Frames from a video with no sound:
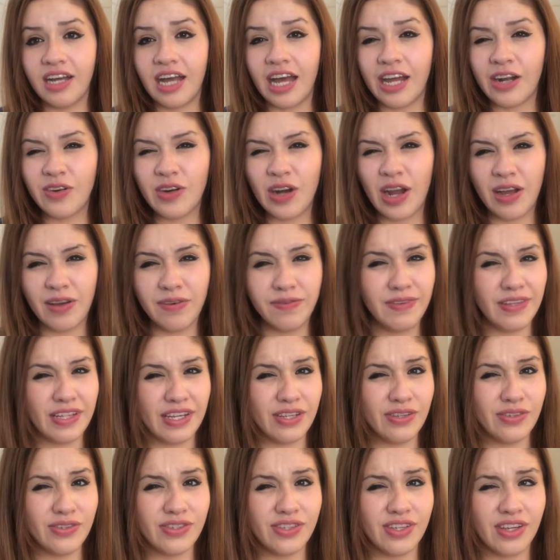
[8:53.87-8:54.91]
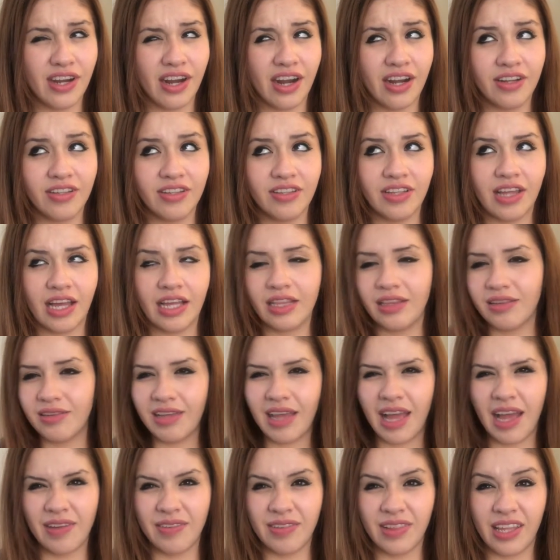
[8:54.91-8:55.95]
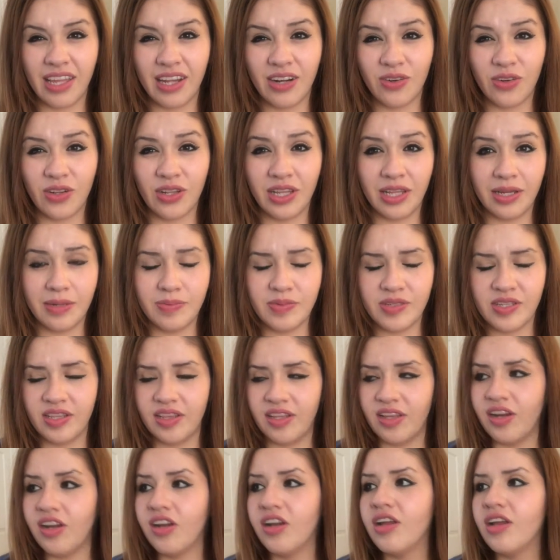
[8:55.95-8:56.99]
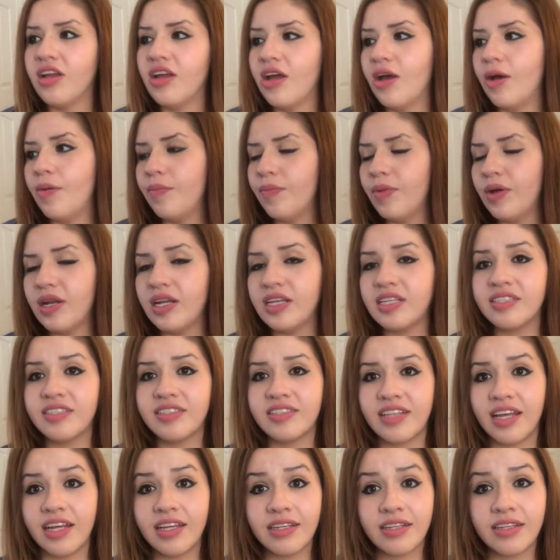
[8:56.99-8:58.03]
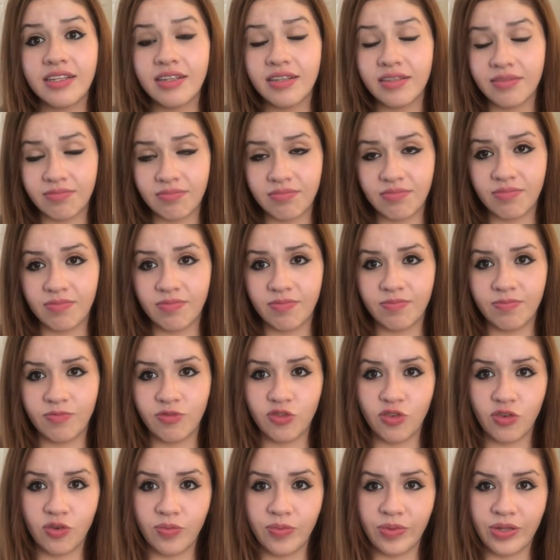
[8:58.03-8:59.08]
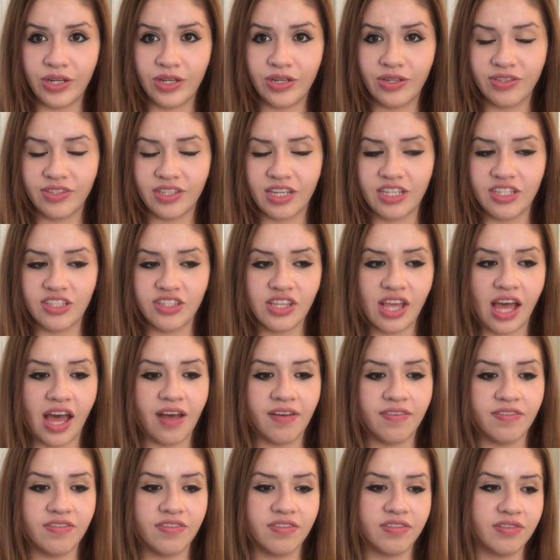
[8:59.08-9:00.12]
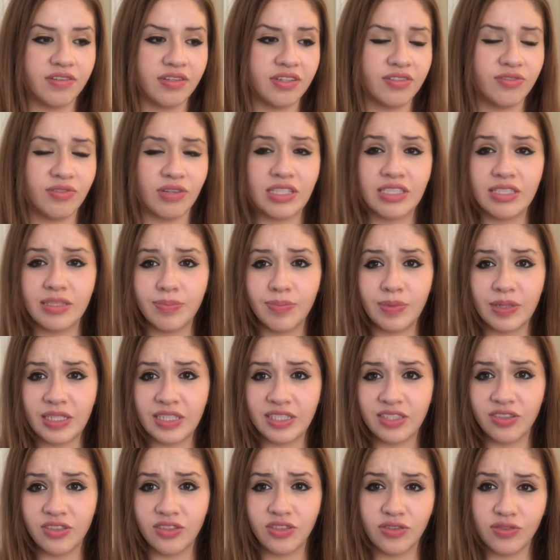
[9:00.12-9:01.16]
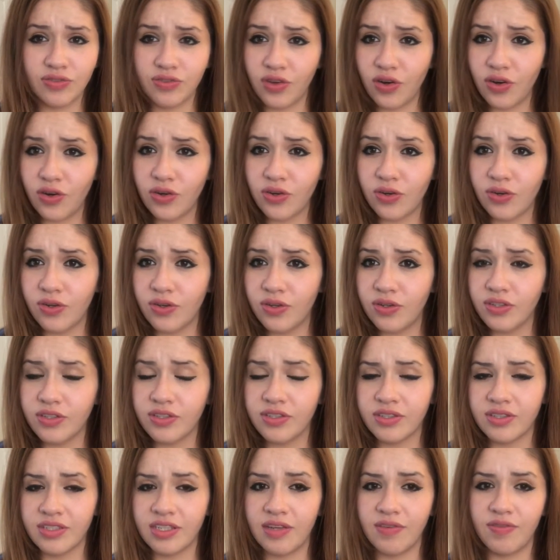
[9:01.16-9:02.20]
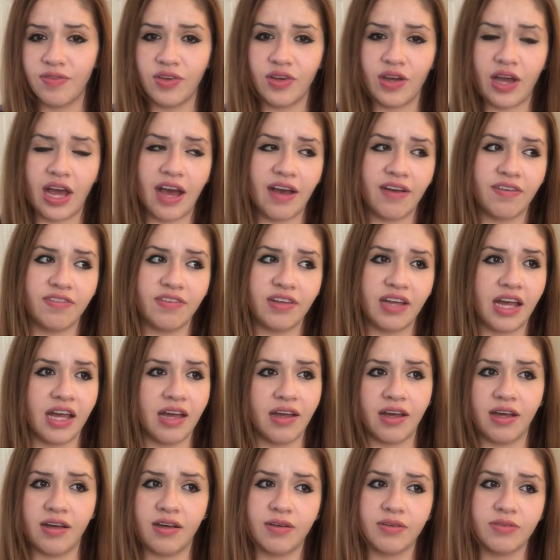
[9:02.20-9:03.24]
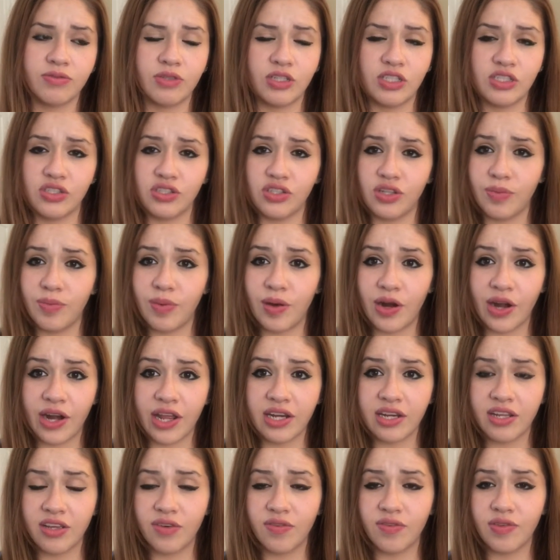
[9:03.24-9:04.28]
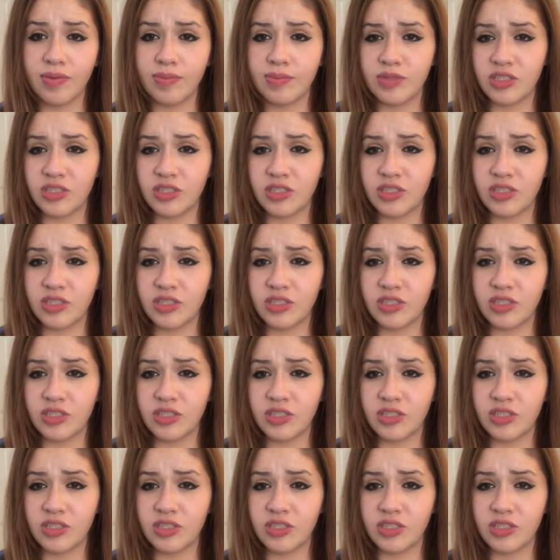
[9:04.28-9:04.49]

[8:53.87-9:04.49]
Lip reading: don't have videos there. I have little clips in there, but it's not full videos. I just have recipes on the photos. If you have a question about any of them,